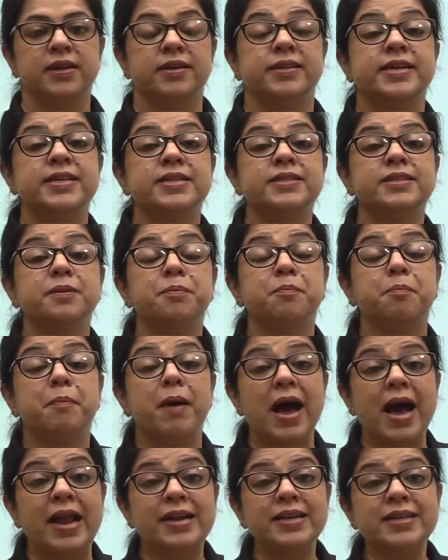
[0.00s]
There is a
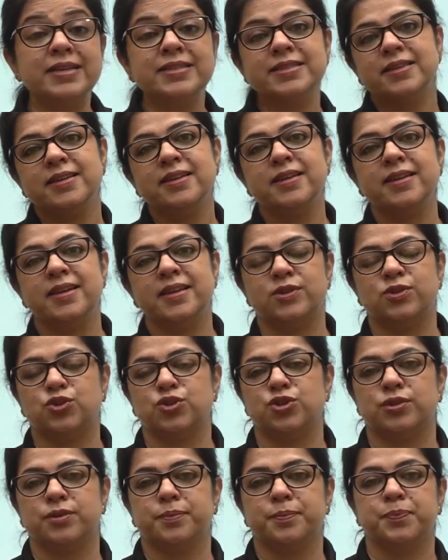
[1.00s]
balance in
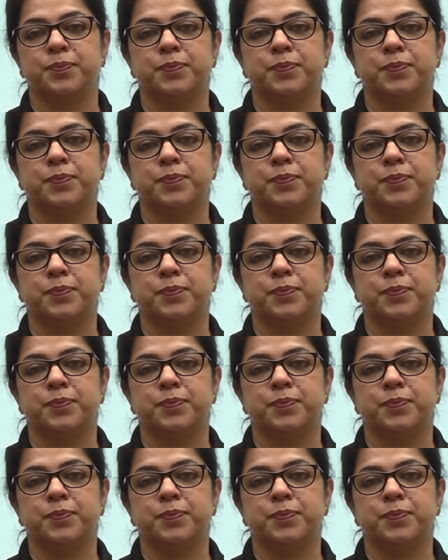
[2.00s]
nature.